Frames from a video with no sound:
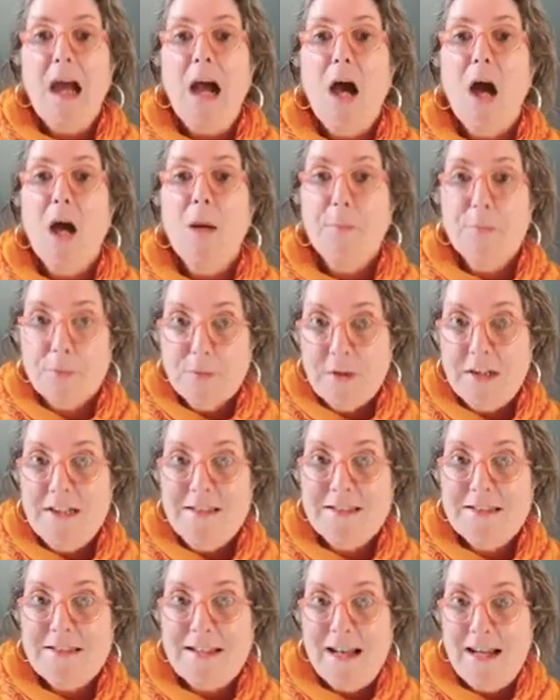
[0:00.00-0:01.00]
a
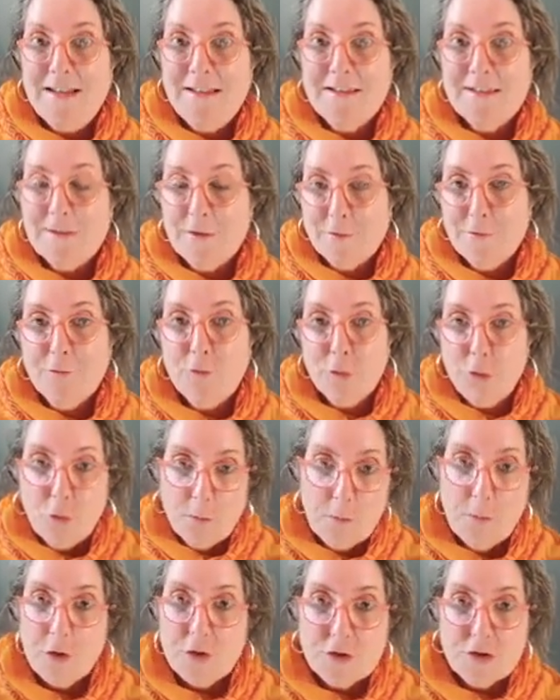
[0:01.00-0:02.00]
priestess for
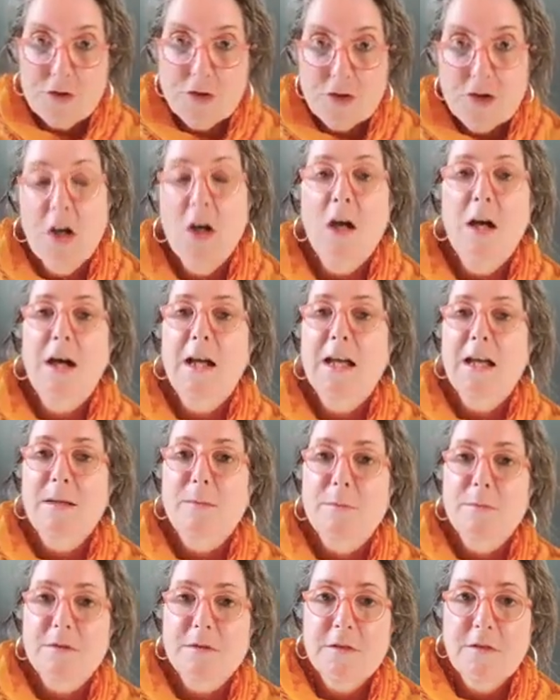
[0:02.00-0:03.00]
modern
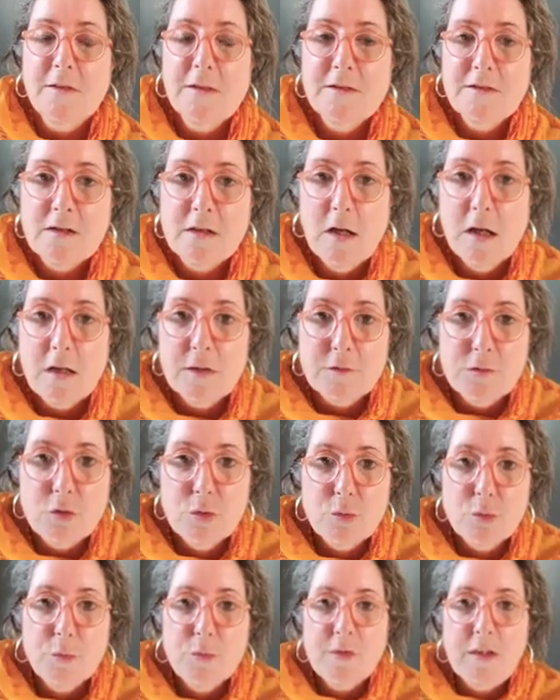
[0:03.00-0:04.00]
times. So that's a kind of
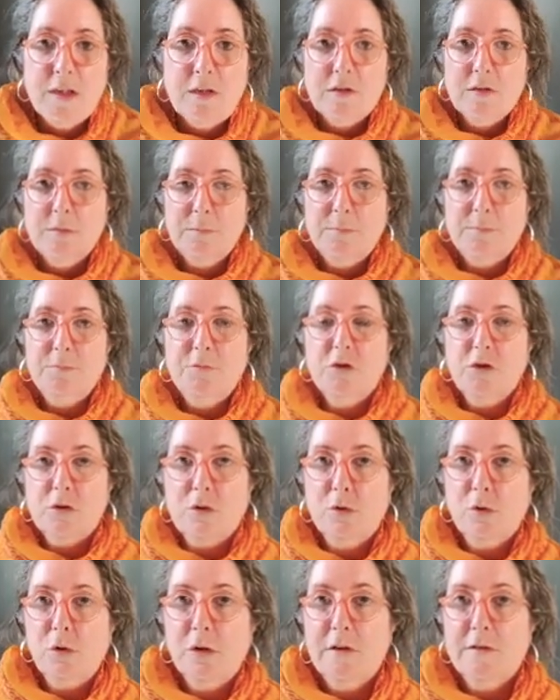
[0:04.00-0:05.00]
cool thing to
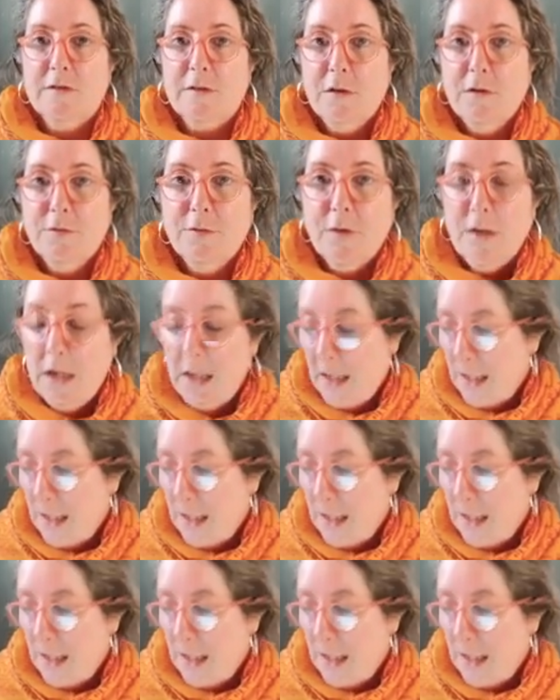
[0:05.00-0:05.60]
call yourself.